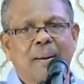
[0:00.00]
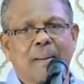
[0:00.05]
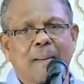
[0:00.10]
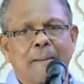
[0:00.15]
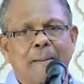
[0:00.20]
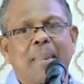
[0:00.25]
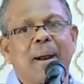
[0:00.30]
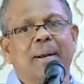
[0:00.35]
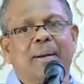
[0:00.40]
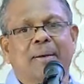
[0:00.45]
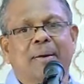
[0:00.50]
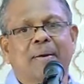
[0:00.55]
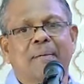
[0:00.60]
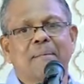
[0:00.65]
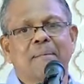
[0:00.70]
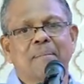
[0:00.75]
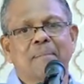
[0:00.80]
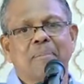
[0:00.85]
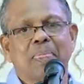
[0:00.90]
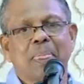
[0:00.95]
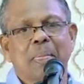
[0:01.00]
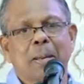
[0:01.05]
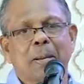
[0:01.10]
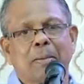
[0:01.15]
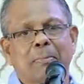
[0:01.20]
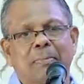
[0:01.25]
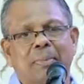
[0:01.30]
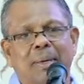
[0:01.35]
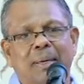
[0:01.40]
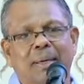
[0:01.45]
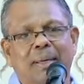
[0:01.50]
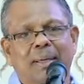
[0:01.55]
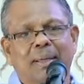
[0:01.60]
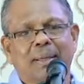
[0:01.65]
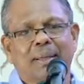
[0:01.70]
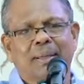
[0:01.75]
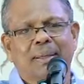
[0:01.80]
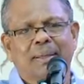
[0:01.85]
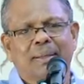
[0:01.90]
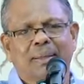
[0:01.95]
But
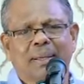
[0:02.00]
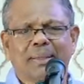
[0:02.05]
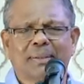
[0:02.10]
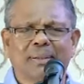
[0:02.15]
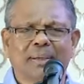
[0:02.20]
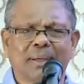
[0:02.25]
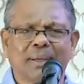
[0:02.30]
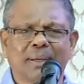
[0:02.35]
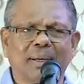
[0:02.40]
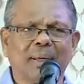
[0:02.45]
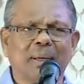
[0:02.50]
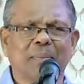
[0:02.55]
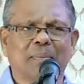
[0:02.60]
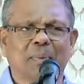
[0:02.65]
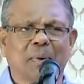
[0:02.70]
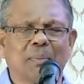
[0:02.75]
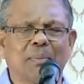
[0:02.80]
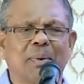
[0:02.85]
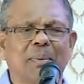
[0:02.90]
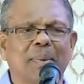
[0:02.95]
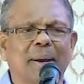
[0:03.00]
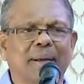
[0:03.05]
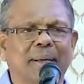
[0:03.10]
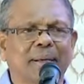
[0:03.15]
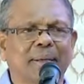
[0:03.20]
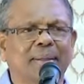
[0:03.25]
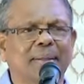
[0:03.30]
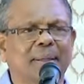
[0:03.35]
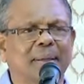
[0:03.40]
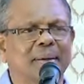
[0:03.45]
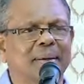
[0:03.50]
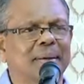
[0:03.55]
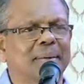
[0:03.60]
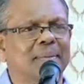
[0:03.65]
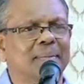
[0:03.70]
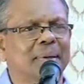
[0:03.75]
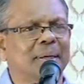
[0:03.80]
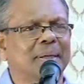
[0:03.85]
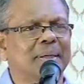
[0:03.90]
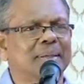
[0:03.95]
that's really a problematic thing
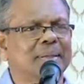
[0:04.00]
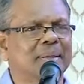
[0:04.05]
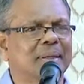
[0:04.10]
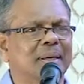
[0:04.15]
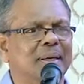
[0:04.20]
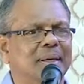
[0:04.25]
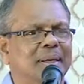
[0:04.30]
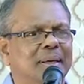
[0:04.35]
because